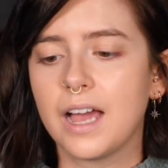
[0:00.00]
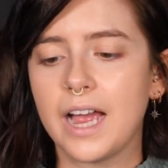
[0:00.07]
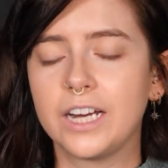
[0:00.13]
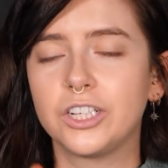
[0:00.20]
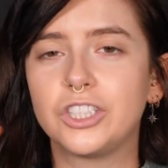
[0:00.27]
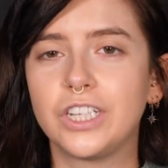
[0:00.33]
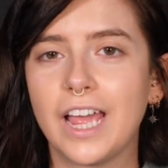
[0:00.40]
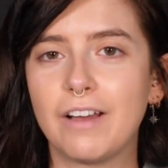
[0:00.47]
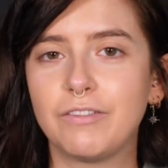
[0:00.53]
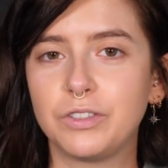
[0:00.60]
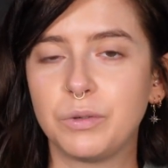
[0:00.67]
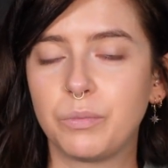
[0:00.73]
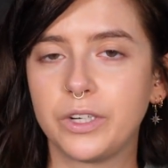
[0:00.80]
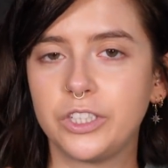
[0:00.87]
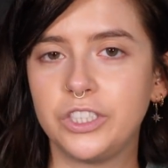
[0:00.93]
I actually have
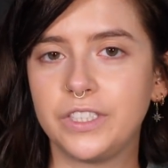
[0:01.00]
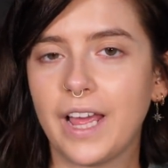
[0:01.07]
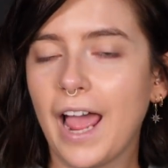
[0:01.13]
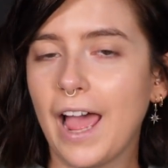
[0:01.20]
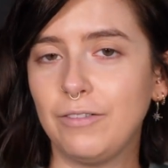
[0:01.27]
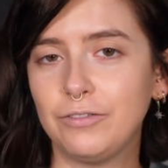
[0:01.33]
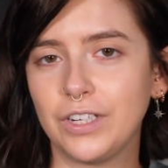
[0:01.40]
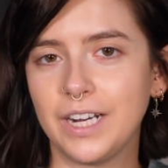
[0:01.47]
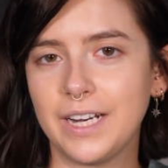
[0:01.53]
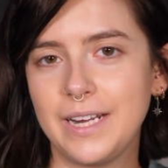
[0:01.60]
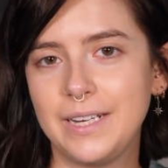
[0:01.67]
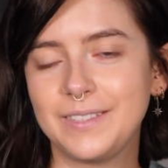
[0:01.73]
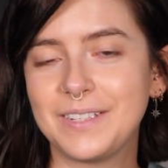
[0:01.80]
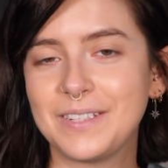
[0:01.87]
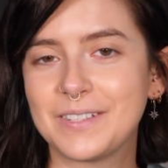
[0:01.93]
some brushes that I haven't
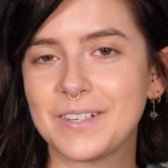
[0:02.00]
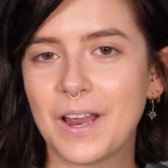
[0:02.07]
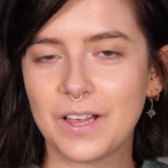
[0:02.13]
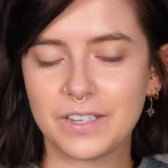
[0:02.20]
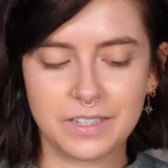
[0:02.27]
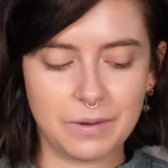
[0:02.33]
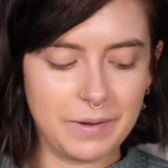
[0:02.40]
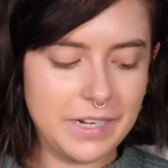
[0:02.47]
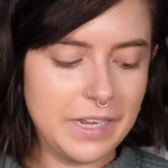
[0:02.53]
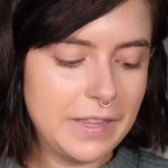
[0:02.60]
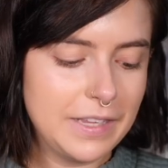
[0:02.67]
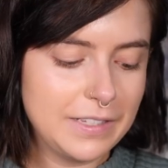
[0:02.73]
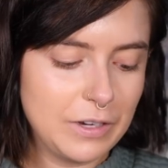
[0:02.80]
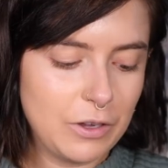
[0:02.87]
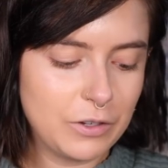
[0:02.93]
cleaned since last time I
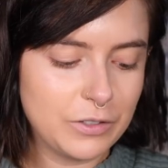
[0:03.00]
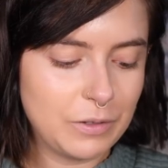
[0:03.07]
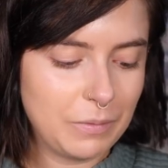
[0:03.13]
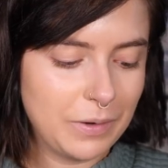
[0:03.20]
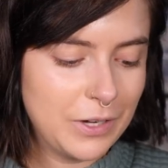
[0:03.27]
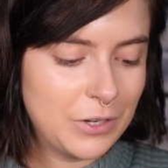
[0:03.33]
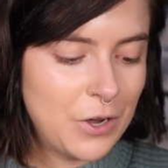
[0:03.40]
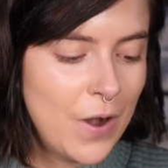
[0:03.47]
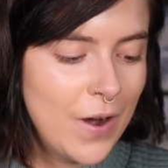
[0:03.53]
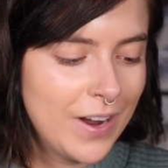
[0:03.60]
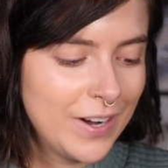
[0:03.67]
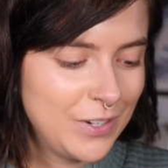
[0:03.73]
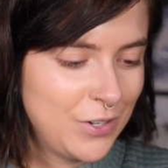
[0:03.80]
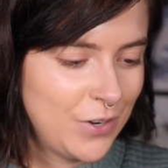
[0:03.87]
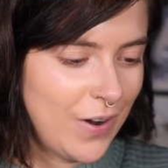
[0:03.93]
did this look, so I'm gonna try,
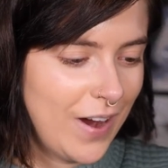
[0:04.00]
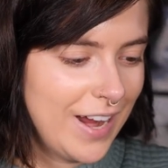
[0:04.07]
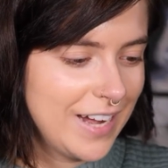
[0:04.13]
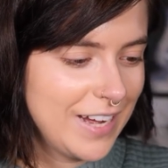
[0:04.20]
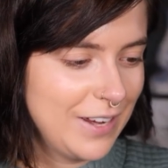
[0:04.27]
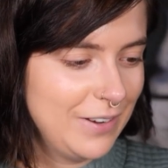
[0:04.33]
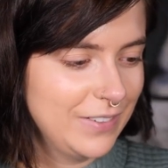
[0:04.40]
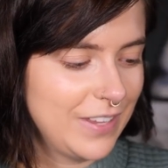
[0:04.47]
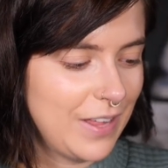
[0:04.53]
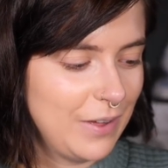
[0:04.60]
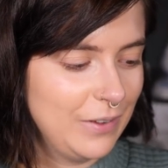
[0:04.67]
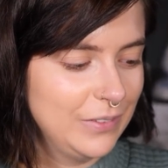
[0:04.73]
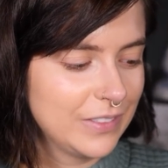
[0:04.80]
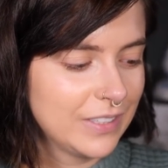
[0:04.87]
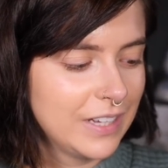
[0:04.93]
try and use
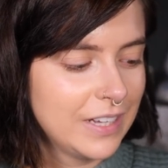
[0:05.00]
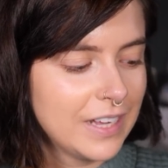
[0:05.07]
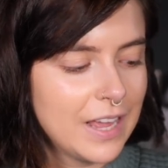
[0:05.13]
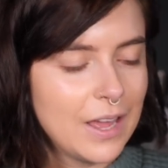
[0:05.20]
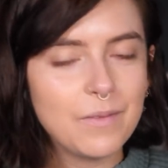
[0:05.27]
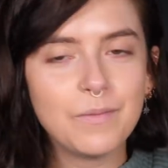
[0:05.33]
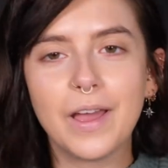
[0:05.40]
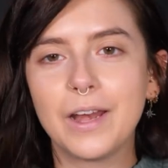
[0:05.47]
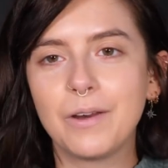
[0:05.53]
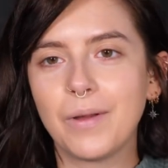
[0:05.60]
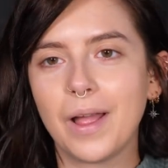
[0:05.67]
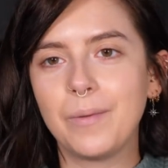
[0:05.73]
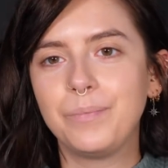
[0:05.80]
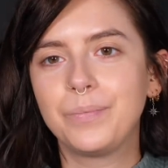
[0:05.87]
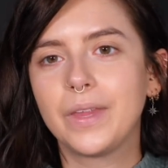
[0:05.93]
those. But
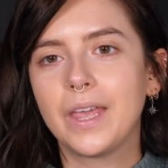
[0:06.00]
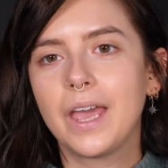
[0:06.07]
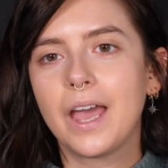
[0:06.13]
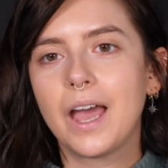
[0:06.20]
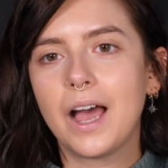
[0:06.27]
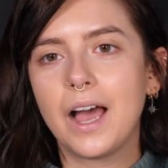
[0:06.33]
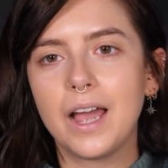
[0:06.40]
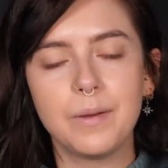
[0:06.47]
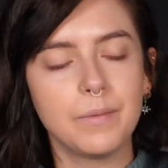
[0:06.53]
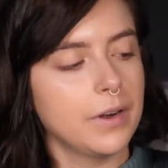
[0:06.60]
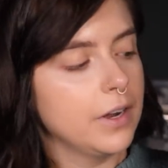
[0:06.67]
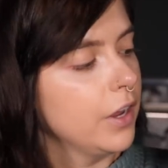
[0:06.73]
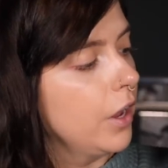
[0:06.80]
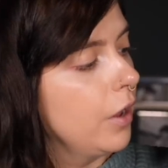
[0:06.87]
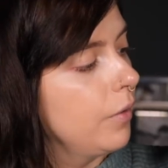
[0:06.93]
anyway, I'm
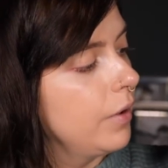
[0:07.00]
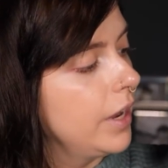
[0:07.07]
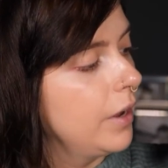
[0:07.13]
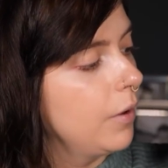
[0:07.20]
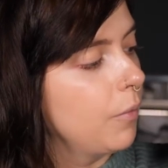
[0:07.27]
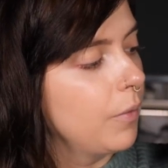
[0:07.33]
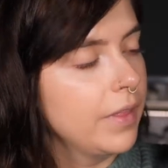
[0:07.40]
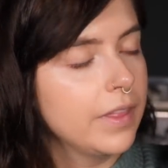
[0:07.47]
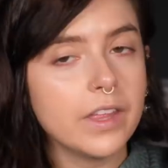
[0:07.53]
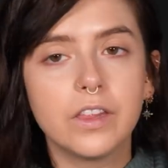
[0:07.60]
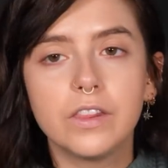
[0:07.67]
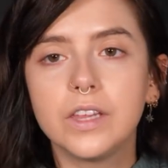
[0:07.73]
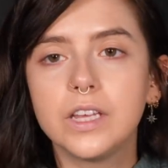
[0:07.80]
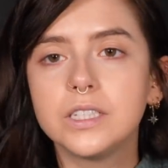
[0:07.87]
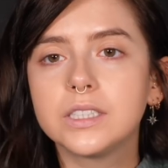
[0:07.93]
gonna go in with
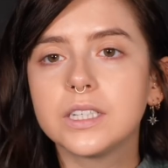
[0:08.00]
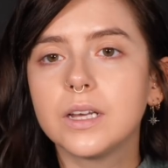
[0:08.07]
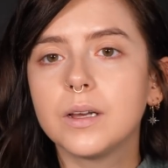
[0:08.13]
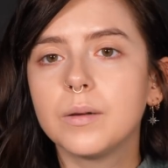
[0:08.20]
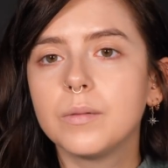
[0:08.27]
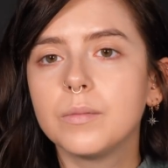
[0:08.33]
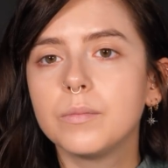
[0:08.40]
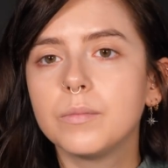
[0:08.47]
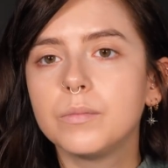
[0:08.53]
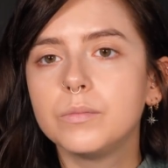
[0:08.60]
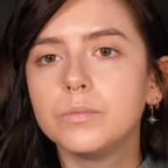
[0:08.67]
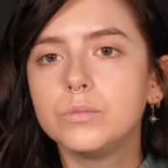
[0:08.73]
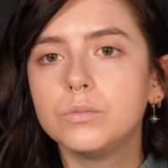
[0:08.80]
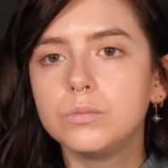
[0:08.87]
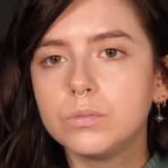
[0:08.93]
this,
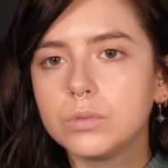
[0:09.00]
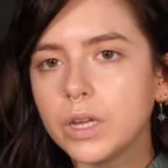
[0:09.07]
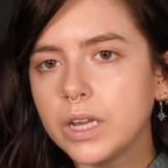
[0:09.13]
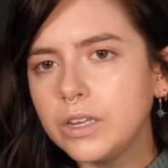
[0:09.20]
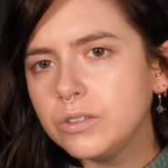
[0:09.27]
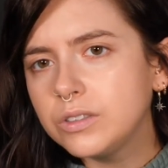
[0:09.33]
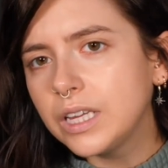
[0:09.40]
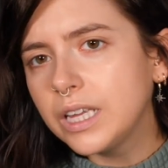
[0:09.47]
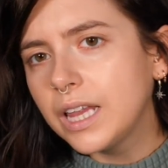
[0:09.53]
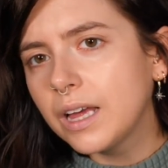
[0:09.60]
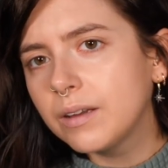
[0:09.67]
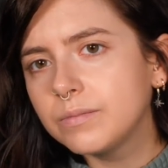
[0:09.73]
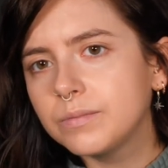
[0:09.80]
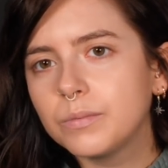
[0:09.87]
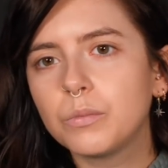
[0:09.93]
can you see
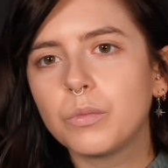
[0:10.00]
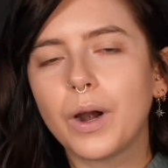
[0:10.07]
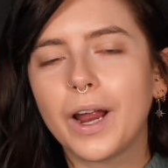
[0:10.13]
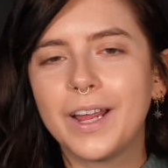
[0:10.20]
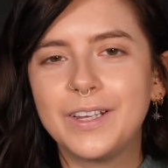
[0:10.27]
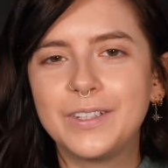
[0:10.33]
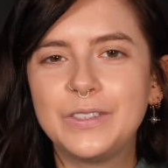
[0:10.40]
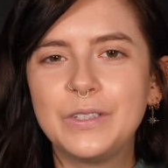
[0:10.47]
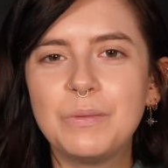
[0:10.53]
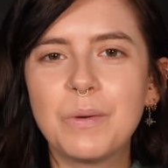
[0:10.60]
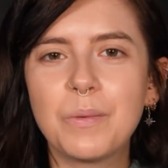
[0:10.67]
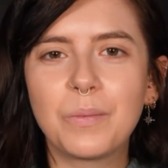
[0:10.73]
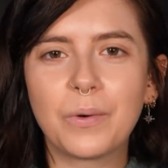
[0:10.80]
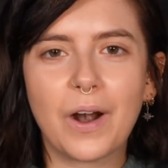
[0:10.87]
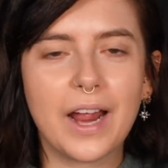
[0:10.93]
that? Bright,
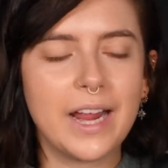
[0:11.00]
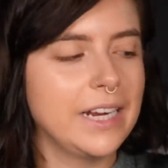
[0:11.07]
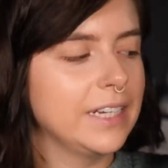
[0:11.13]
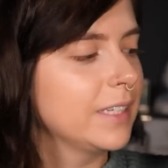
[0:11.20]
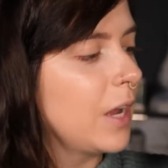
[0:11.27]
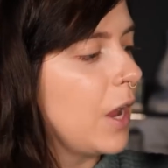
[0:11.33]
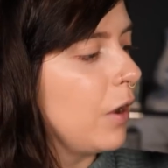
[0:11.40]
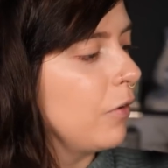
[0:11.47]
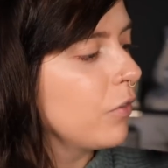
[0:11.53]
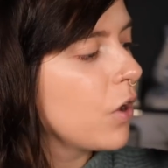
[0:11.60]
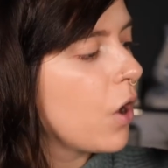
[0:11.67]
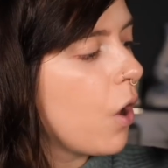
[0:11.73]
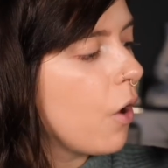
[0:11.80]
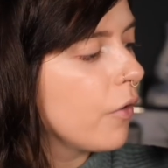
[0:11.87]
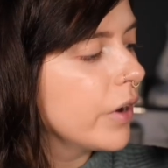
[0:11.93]
super bright, kind
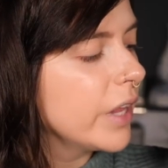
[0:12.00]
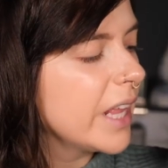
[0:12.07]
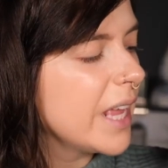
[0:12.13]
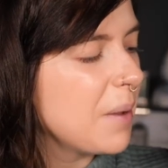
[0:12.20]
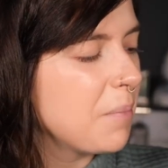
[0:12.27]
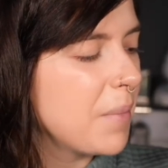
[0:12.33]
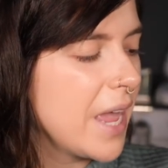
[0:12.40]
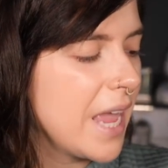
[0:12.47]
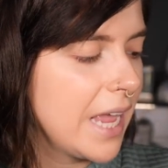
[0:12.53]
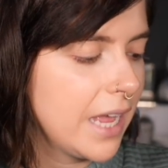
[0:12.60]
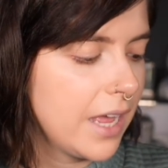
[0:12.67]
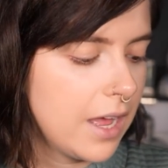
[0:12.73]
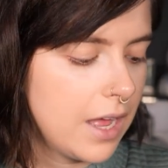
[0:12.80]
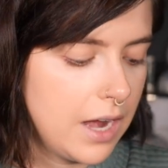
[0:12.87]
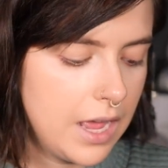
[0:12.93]
of corally
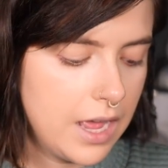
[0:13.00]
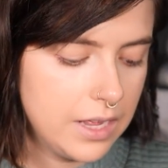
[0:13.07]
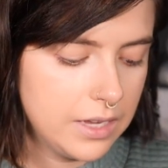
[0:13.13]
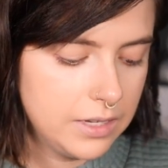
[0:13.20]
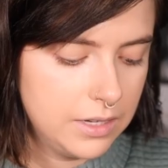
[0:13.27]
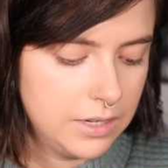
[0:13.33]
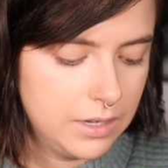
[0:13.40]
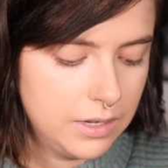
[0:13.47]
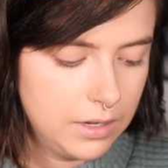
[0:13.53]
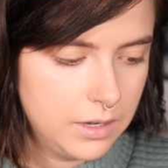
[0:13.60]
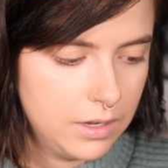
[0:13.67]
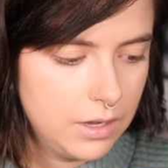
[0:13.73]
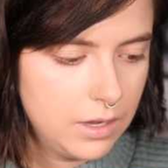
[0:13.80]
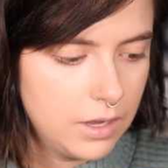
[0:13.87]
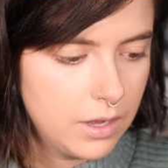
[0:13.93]
pink color.
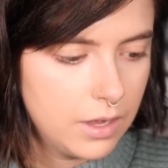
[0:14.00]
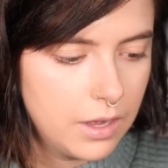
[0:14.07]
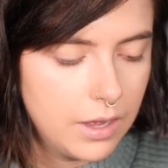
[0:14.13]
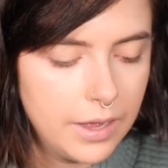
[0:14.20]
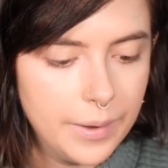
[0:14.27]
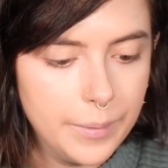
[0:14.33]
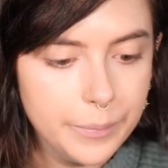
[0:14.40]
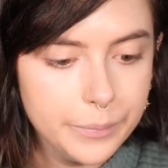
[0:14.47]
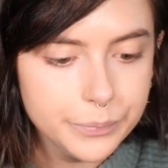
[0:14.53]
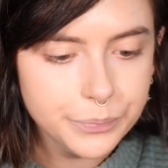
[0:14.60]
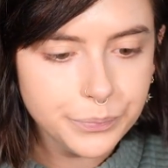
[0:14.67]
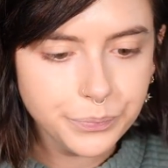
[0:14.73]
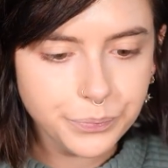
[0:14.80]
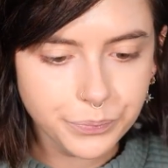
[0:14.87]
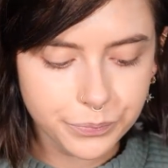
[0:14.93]
Um,
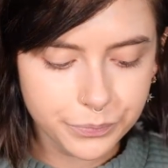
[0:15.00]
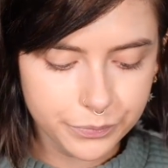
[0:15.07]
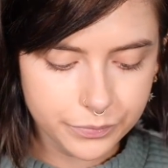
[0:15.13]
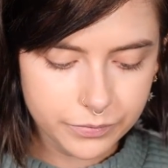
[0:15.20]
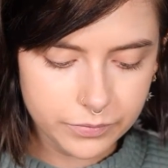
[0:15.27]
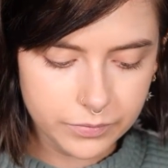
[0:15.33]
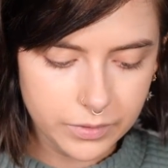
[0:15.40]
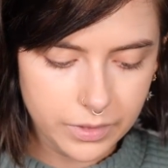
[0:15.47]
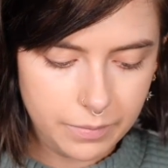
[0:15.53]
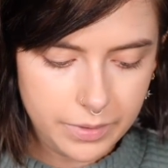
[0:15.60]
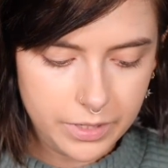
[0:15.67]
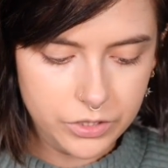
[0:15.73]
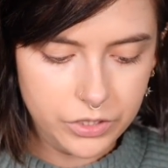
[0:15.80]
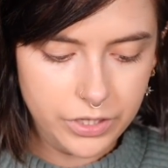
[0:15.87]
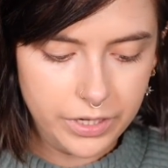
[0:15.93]

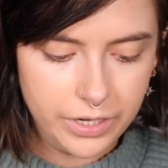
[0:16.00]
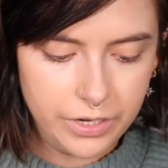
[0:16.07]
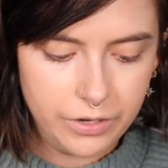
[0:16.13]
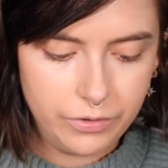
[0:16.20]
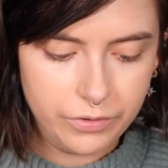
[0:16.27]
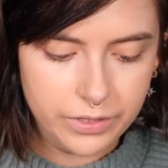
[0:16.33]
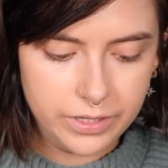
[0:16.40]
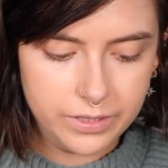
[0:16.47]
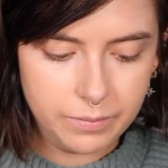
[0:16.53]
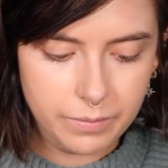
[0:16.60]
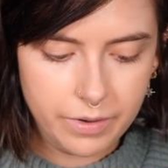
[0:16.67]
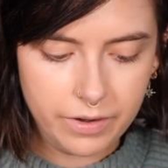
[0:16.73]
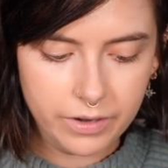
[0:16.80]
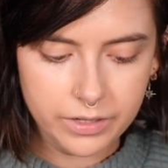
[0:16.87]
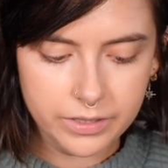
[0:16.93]
I'm actually going to use this
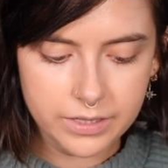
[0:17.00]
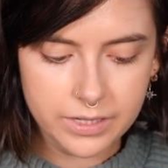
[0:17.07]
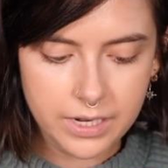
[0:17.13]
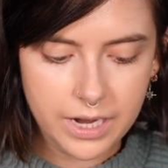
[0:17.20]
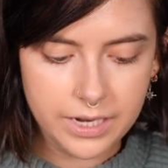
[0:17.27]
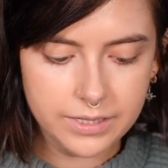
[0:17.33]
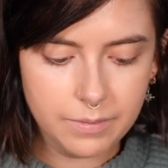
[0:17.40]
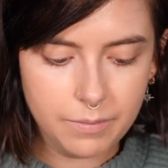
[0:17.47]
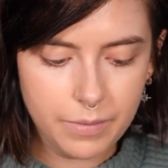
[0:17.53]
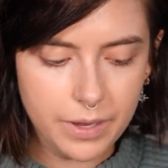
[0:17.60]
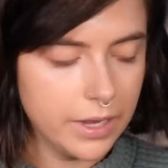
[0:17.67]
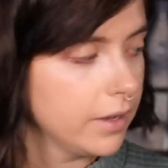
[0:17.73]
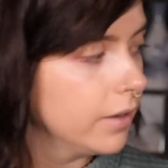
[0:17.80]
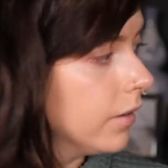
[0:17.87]
mirror because it's nice and big.